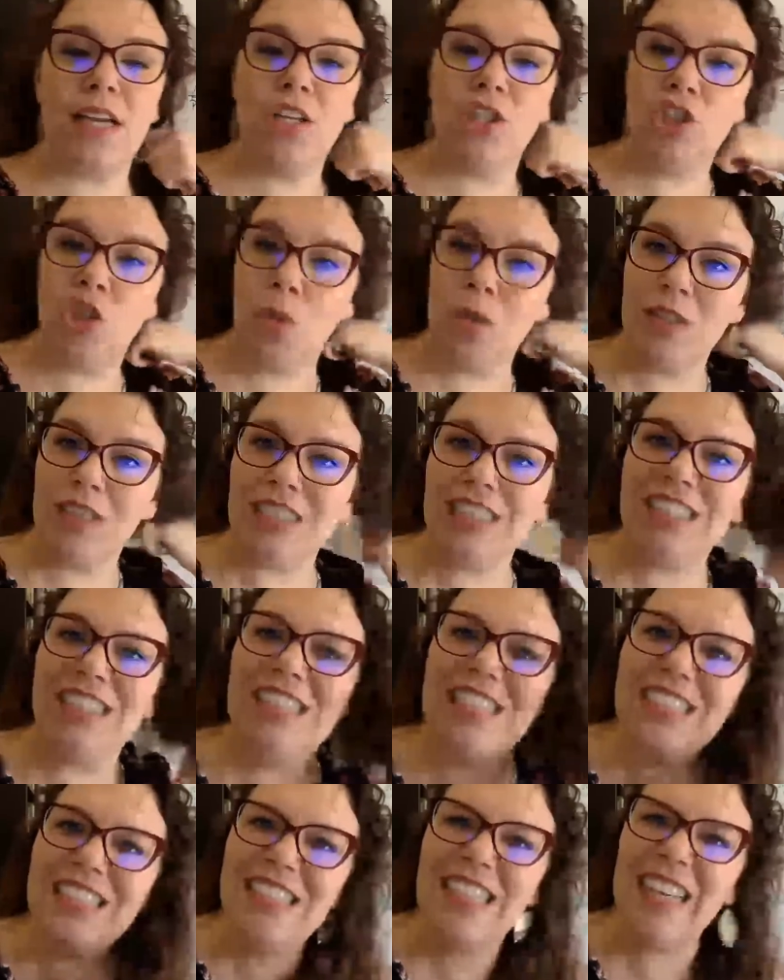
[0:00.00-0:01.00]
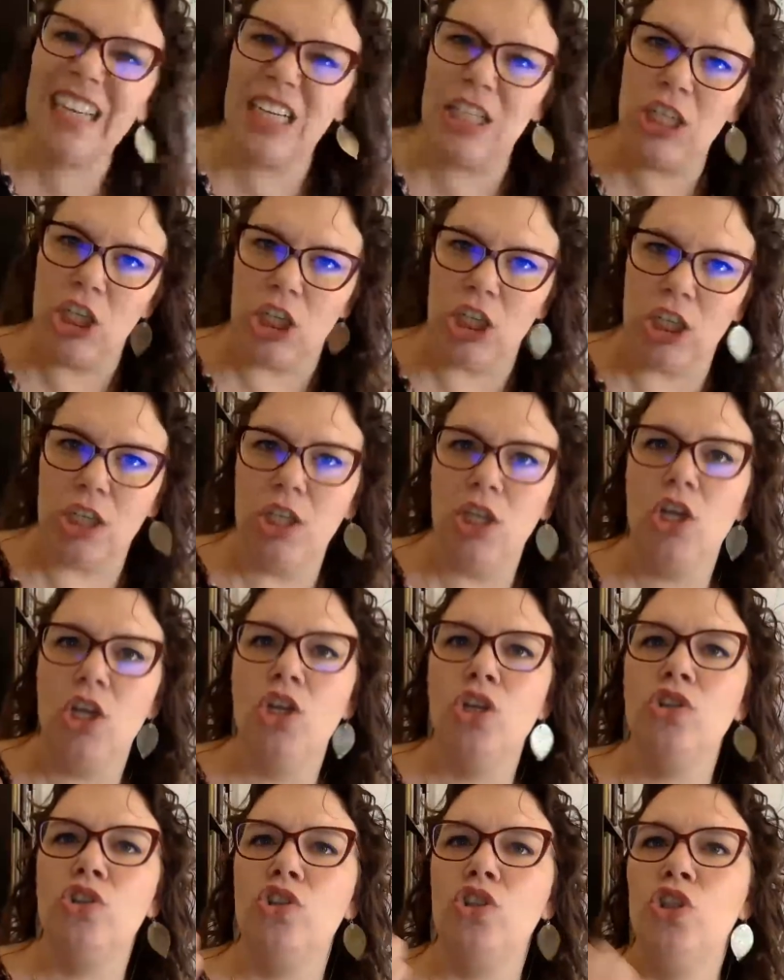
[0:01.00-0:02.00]
And so it's a signal
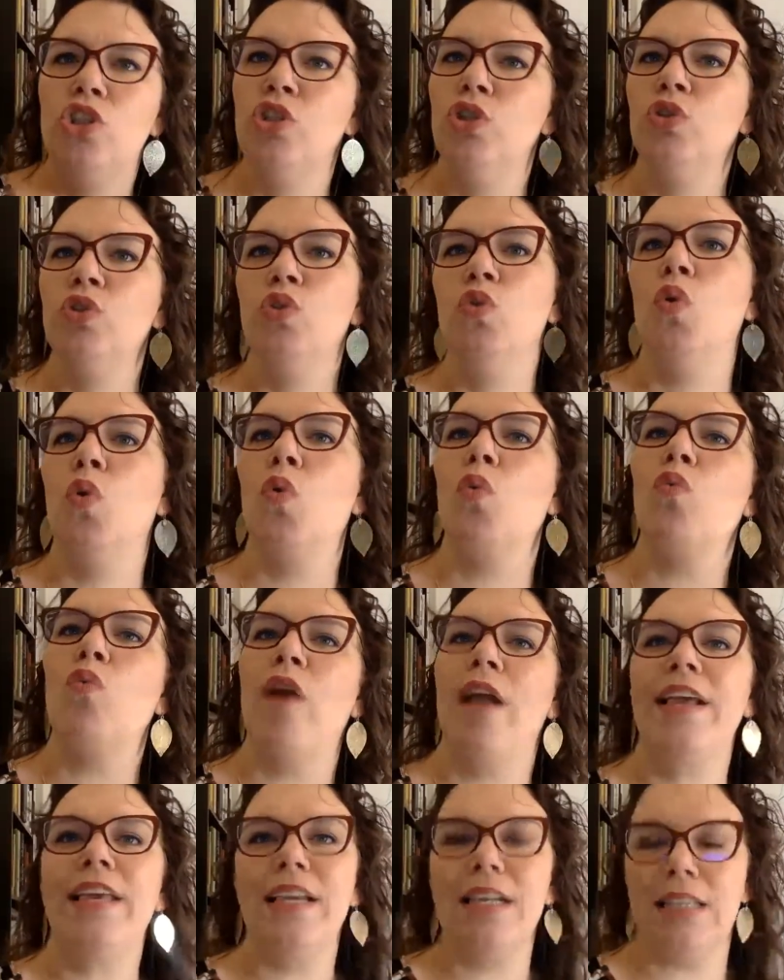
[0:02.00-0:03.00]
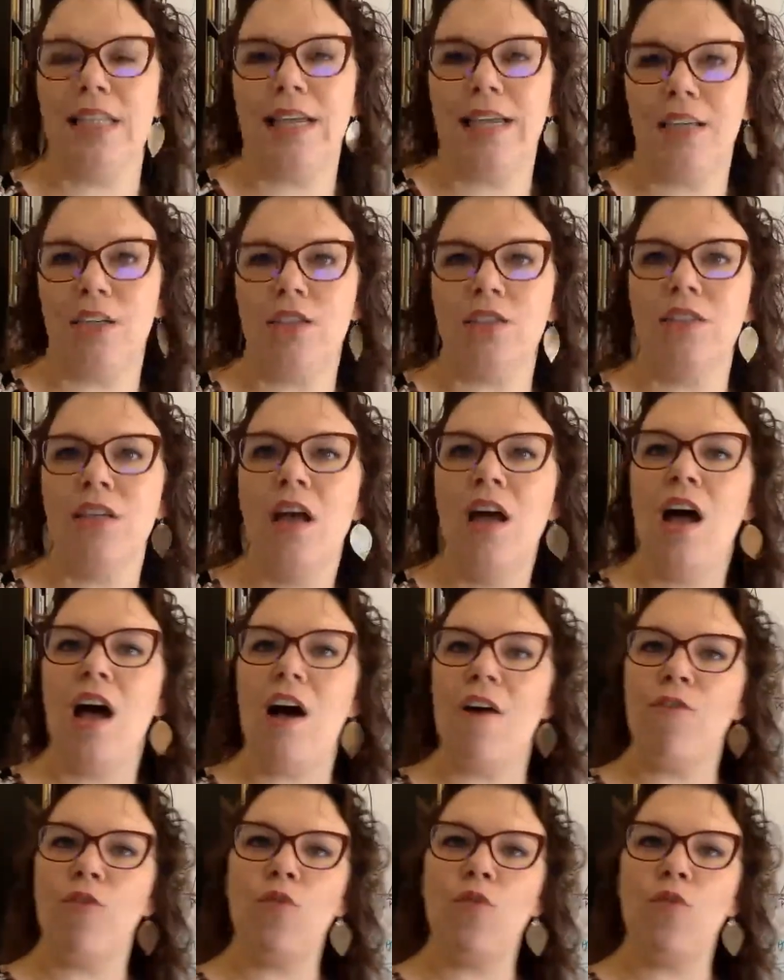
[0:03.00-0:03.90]
two regulators of